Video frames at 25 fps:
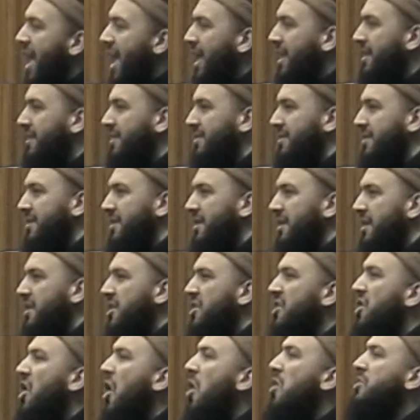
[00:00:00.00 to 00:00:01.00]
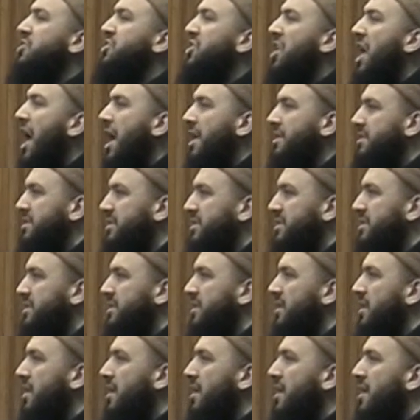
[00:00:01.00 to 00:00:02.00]
night. No
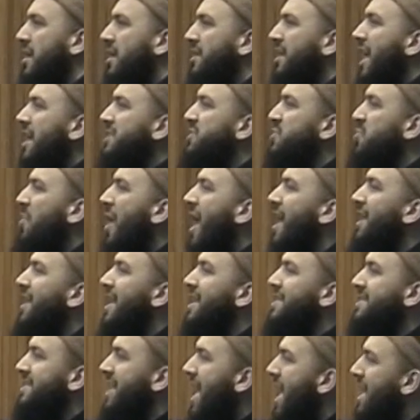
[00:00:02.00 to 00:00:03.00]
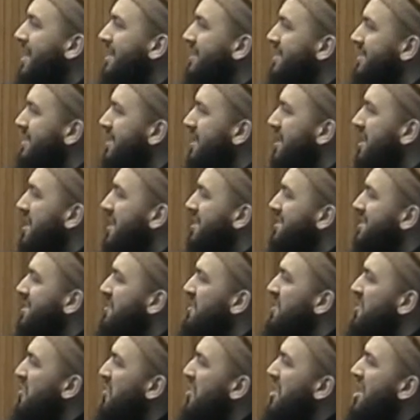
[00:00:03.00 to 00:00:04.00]
chance. That's why they said,
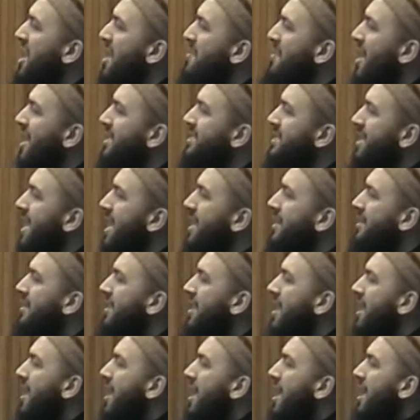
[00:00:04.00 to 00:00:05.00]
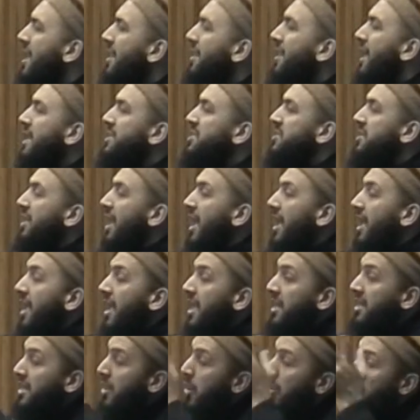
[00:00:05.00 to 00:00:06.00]
some of the ulama said, that
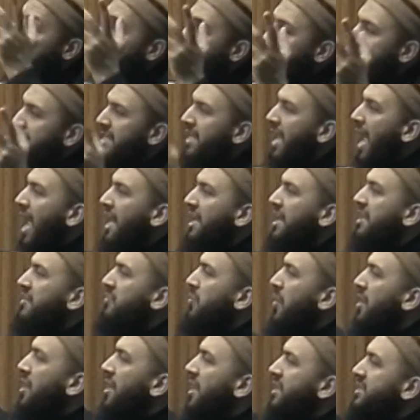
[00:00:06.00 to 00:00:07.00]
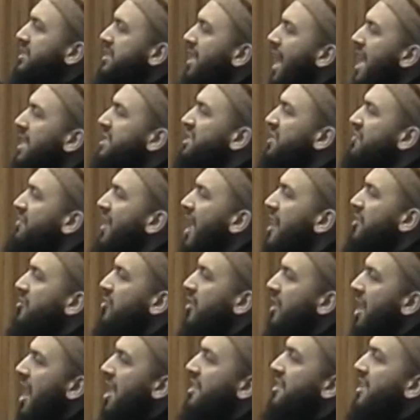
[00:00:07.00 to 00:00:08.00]
in the authentic hadith, one of the signs of
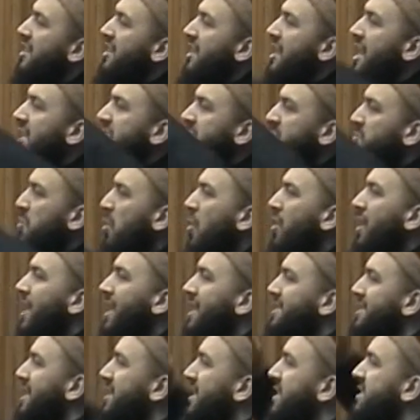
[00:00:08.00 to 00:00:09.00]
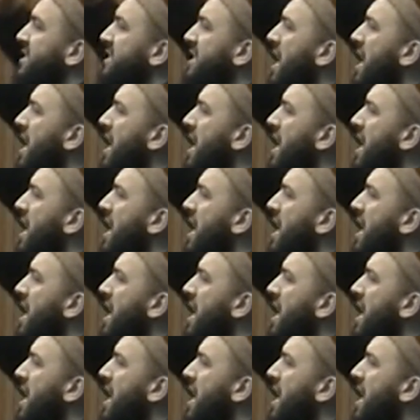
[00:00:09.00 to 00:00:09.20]
Laylatul Qadr the next morning is that the